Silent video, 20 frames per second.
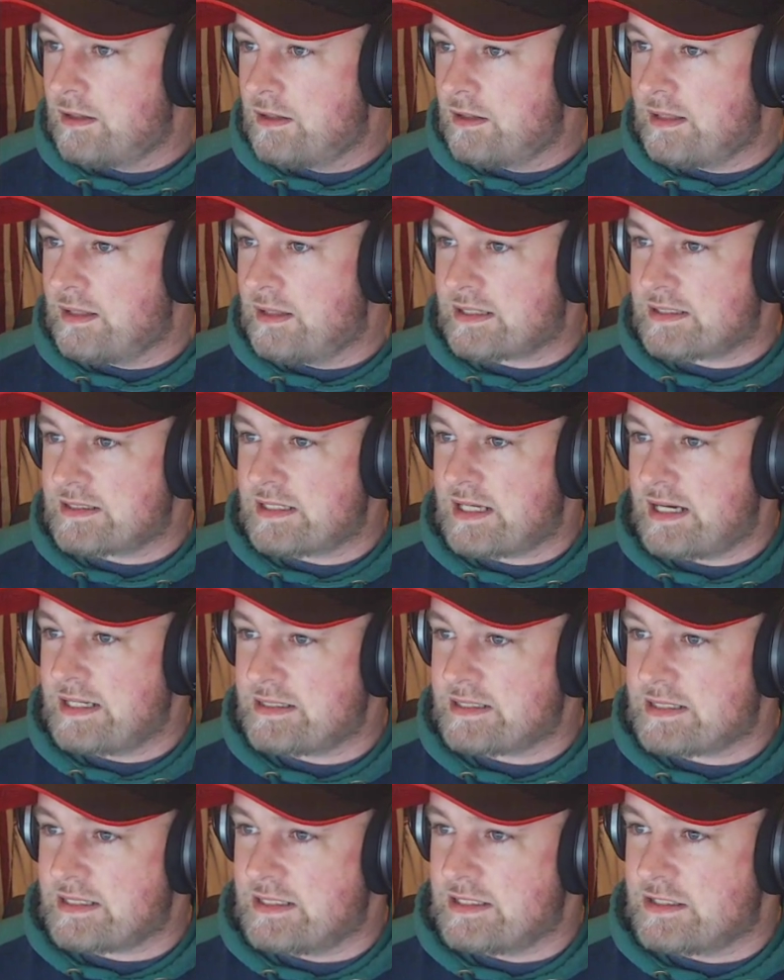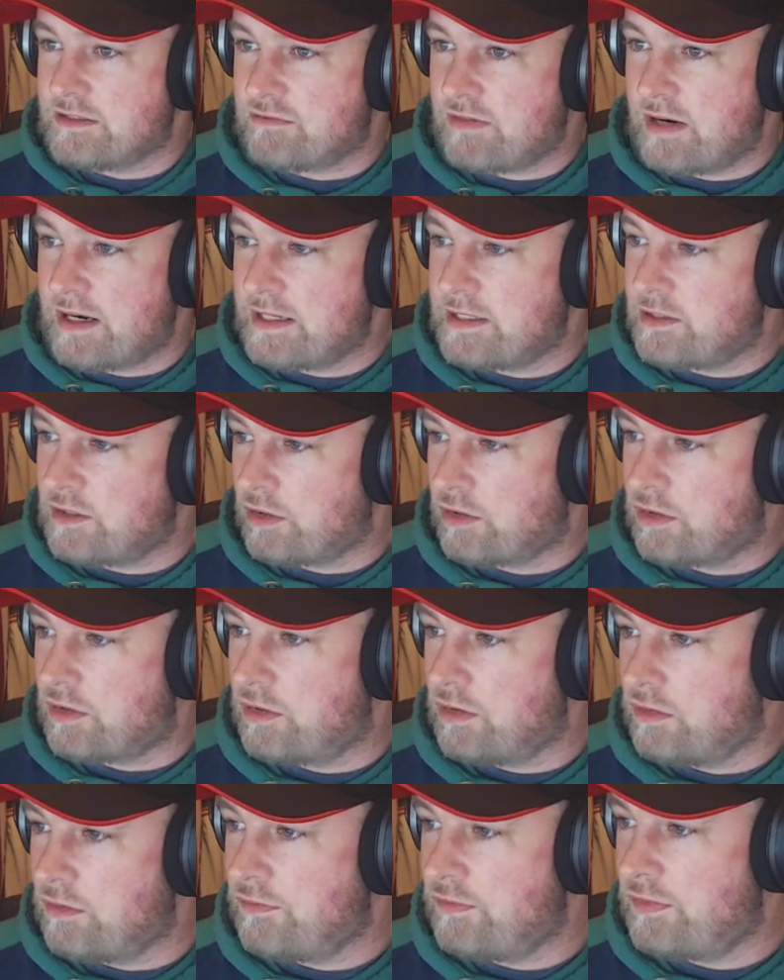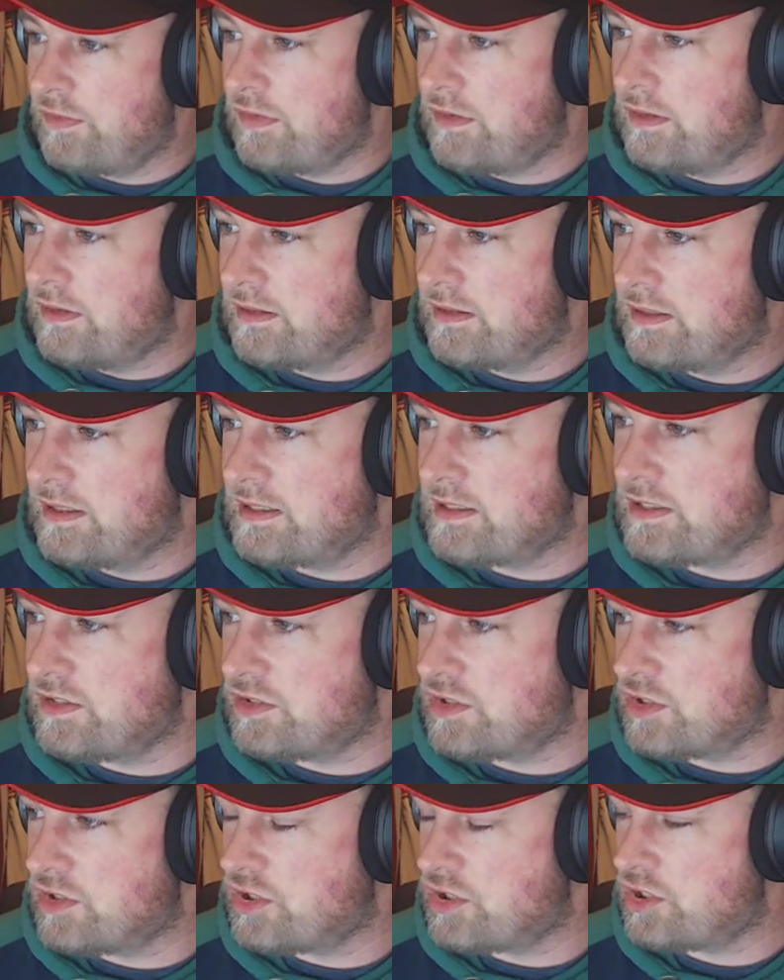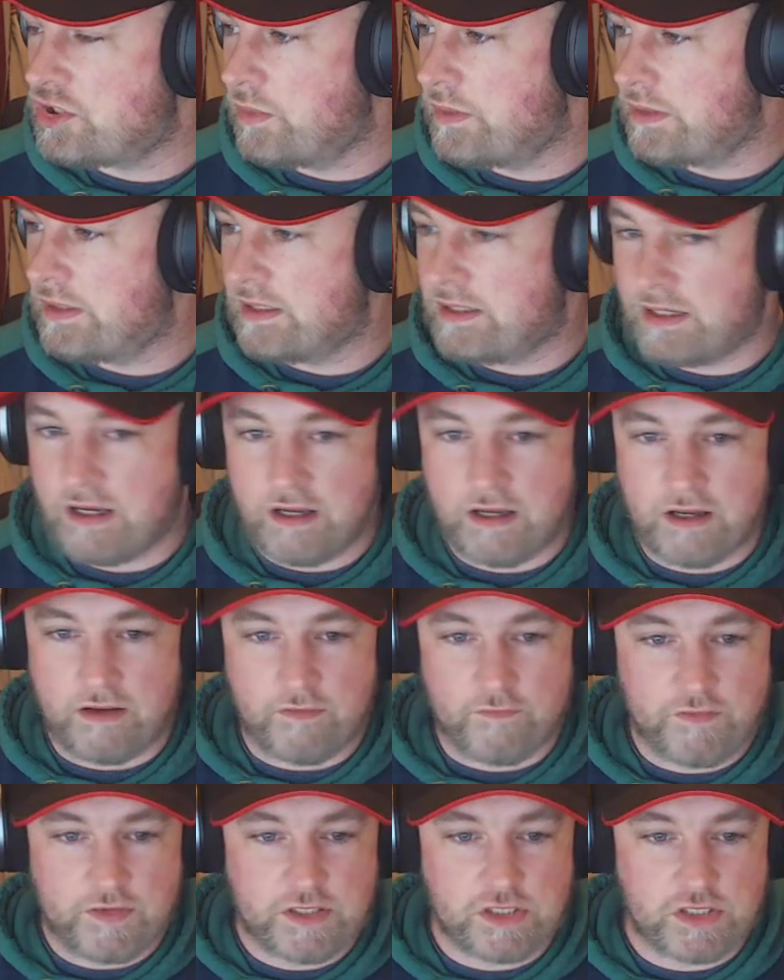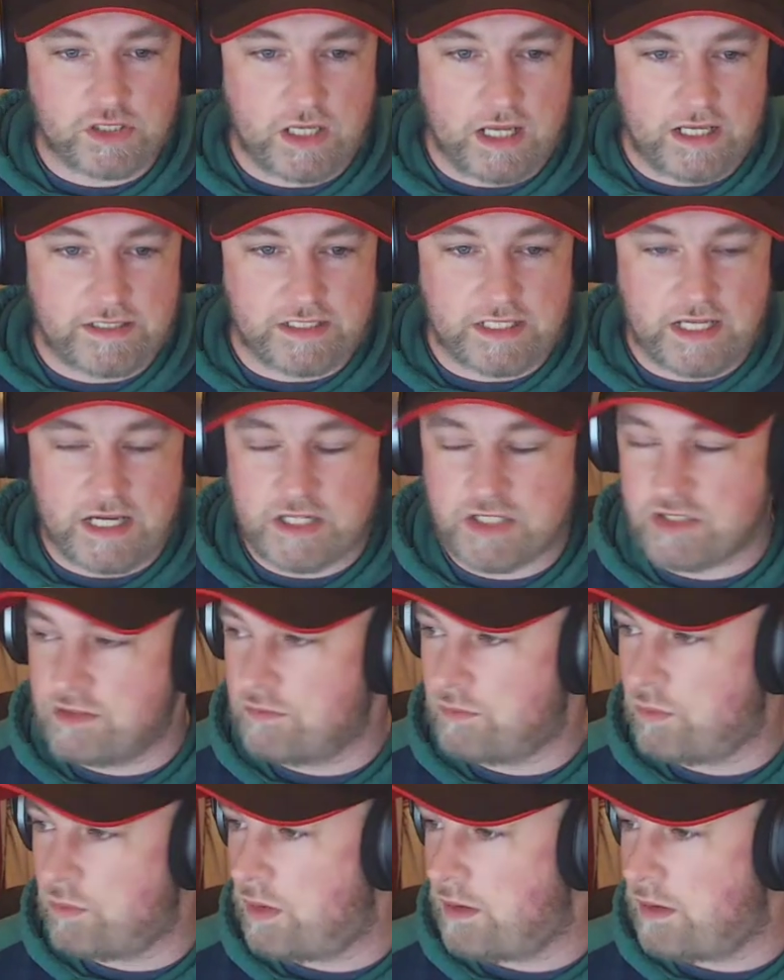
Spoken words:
Next site is ready.gov. This is just showing a visualization of what I've